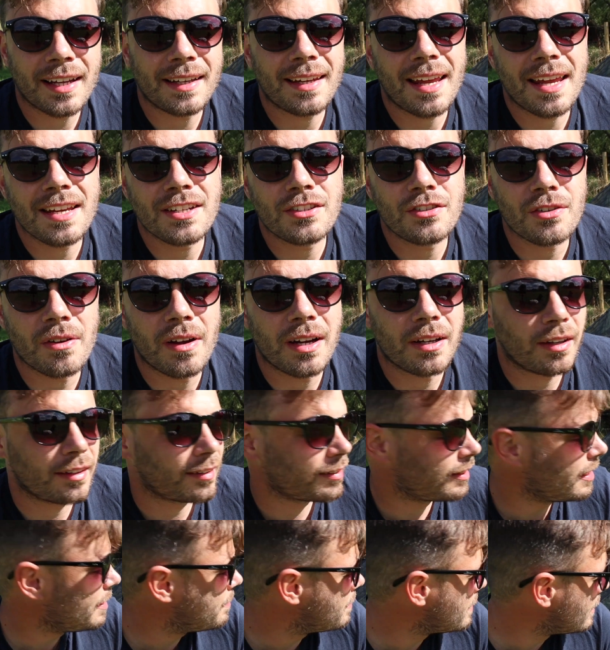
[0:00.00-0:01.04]
had a dry
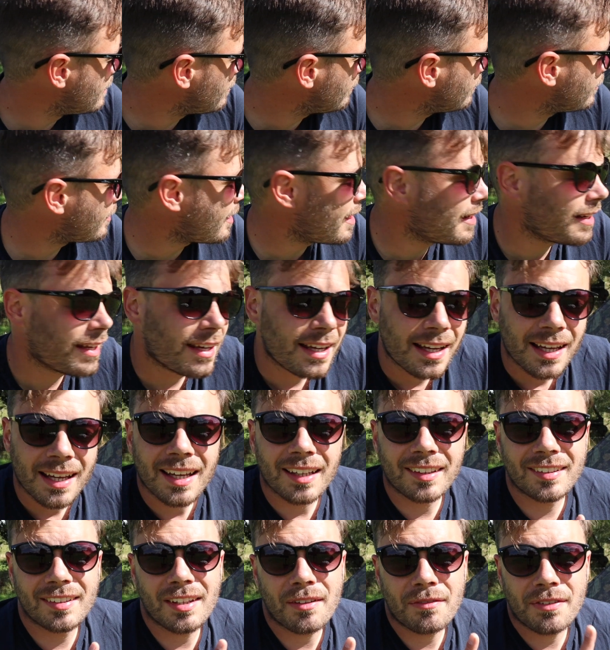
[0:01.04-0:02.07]
night's sleep in this tent,
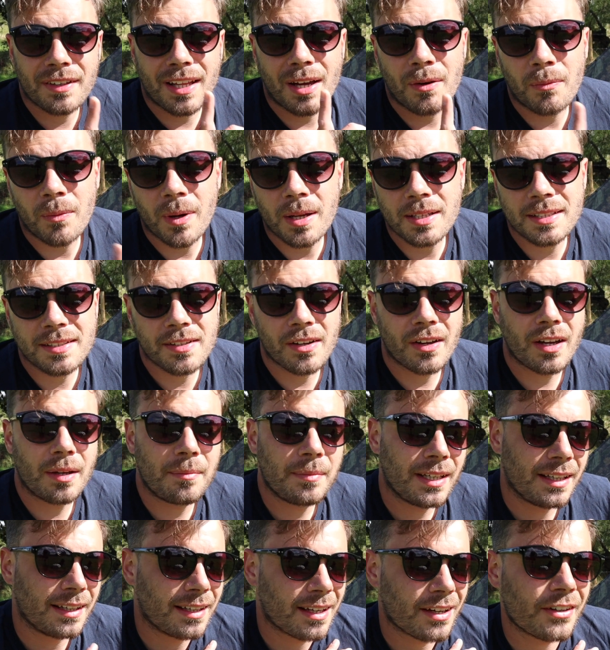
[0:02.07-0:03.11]
except for that one time
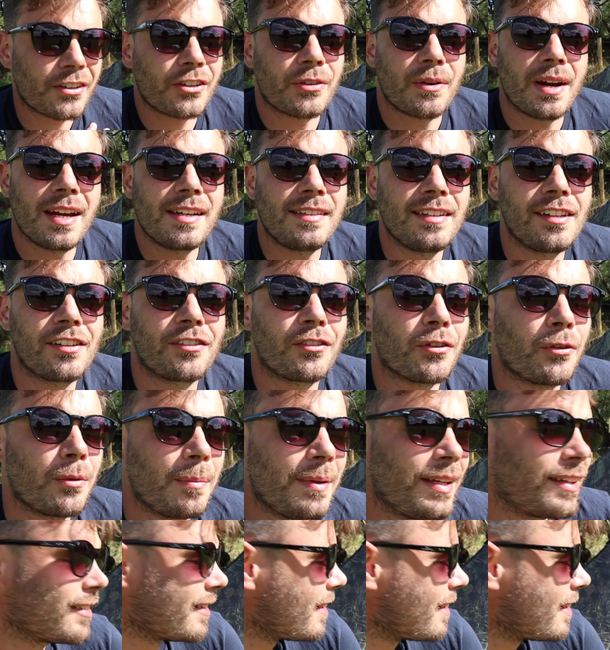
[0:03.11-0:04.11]
in that crazy storm in